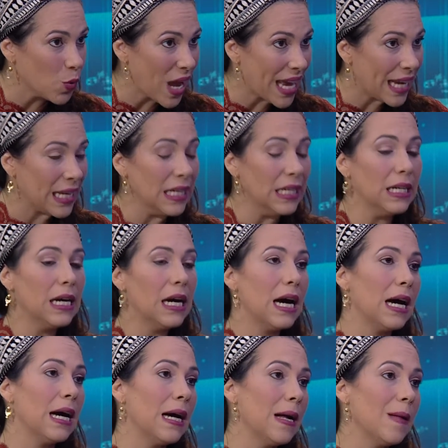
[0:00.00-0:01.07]
way.
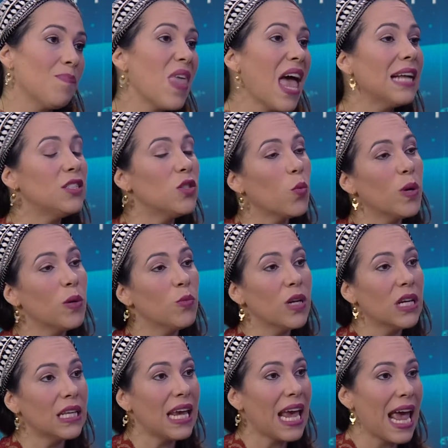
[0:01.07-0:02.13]
And so we
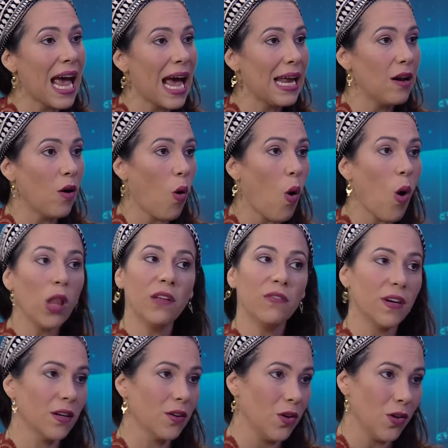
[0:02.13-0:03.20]
really had all
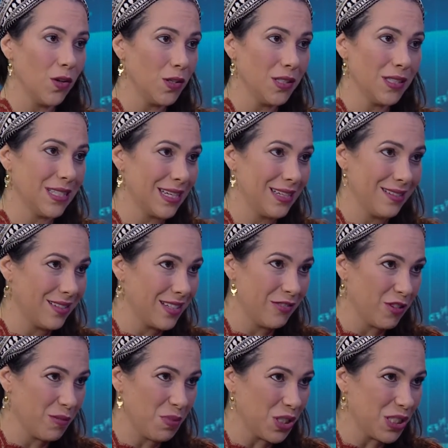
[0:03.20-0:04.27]
of our goals and
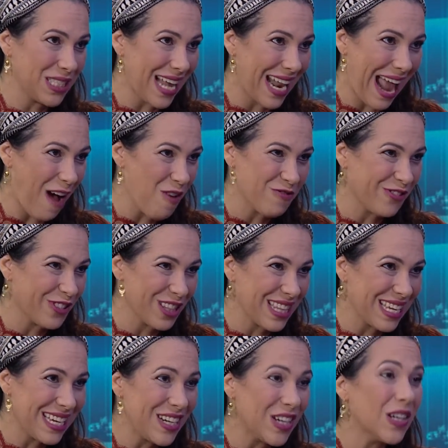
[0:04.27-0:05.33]
deliverables set out for
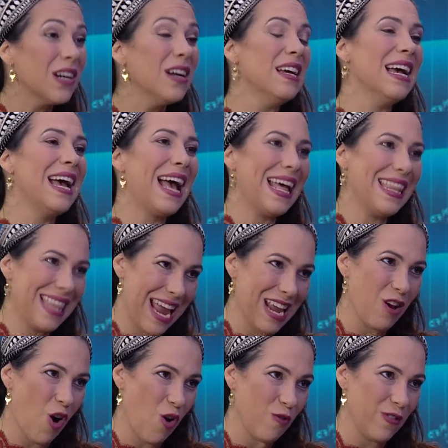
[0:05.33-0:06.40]
the year, and
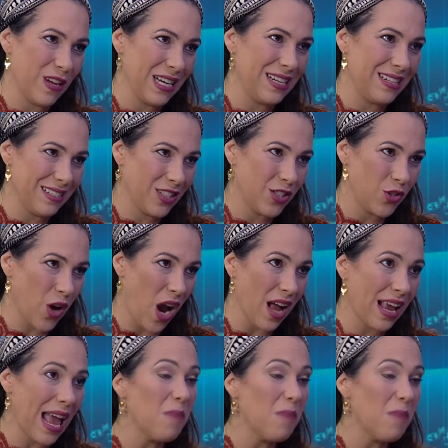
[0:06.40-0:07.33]
then COVID struck.